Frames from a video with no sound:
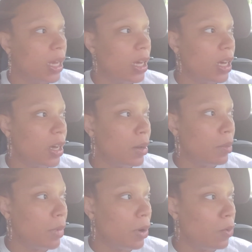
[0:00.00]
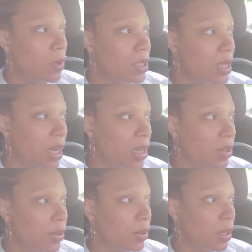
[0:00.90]
um, was
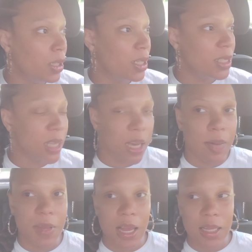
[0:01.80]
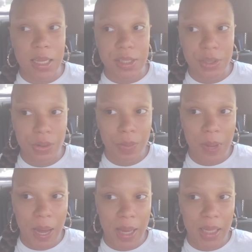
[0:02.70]
killed the same day that
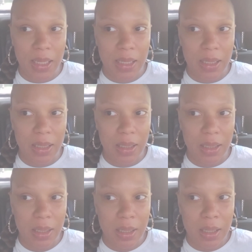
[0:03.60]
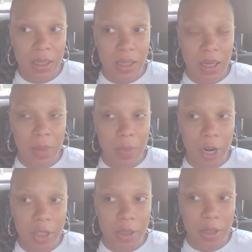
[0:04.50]
Tupac uh,
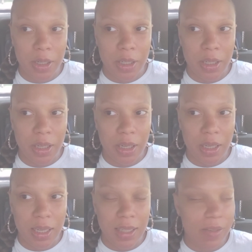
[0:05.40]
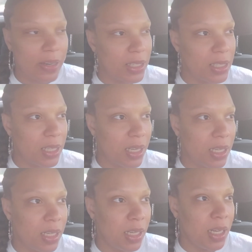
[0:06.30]
murderer get
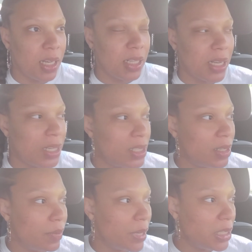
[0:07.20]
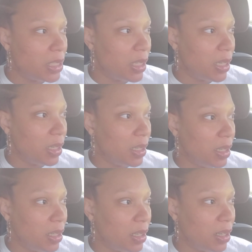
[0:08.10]
arrested. Not to mention
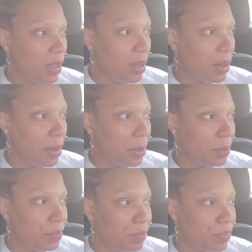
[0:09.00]
um,